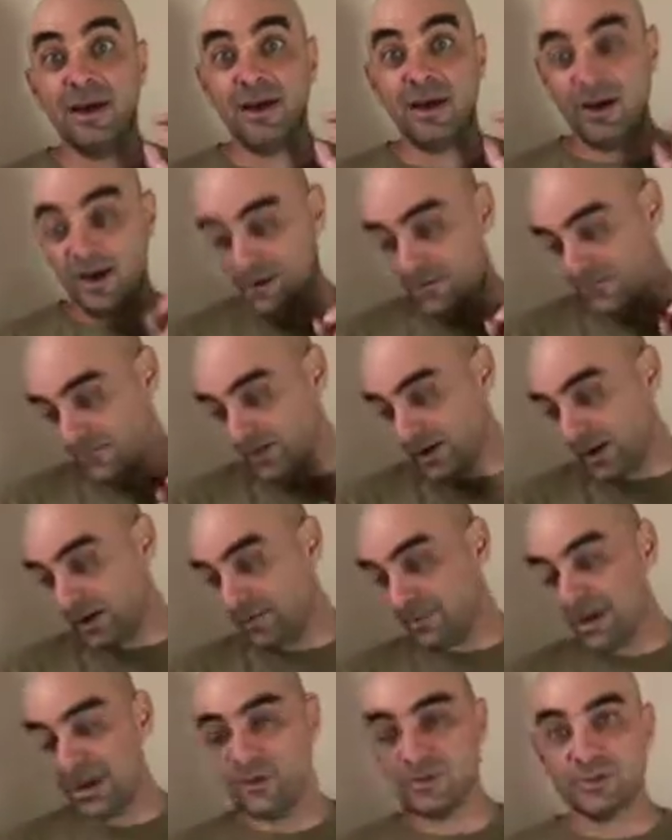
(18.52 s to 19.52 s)
of
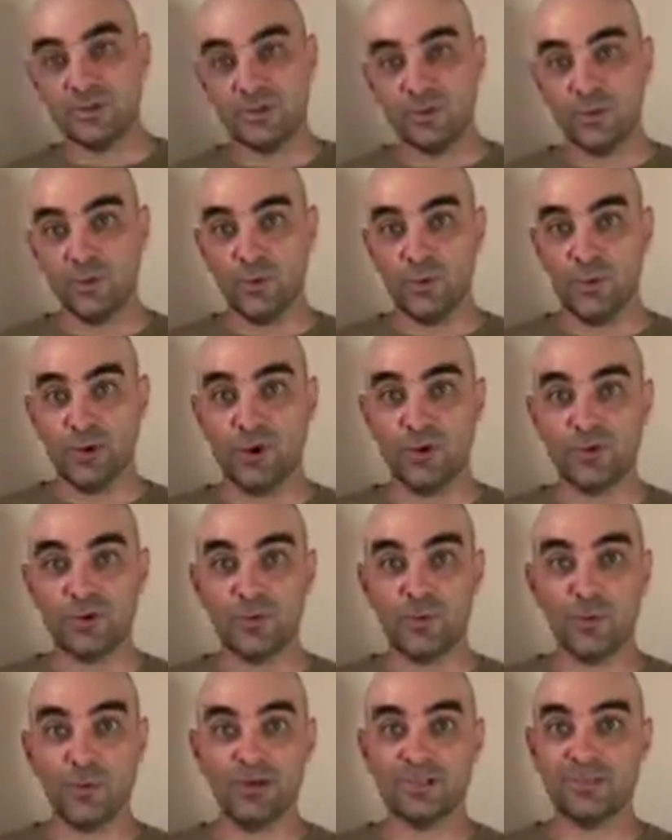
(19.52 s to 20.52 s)
Pear Mountain Oolong.
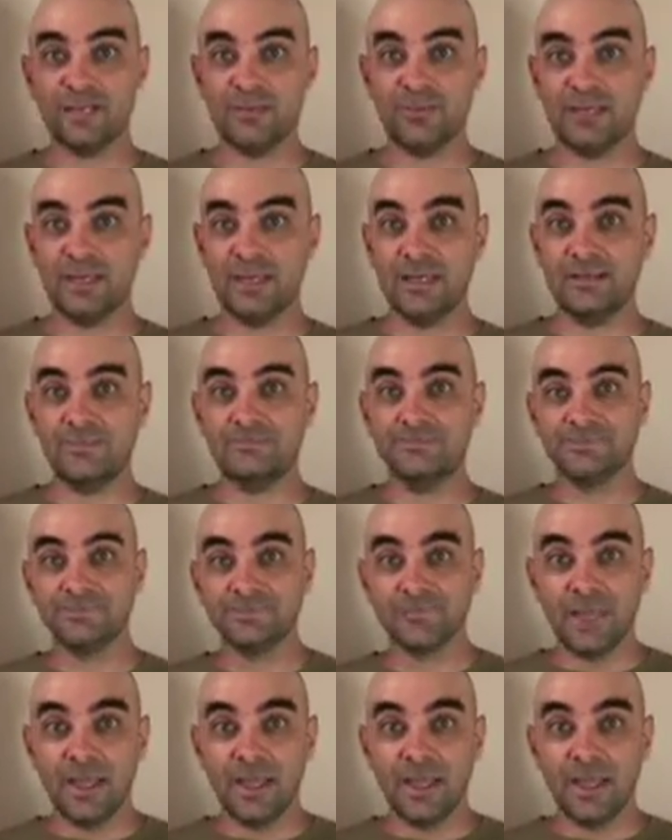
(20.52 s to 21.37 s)
Now what does that mean?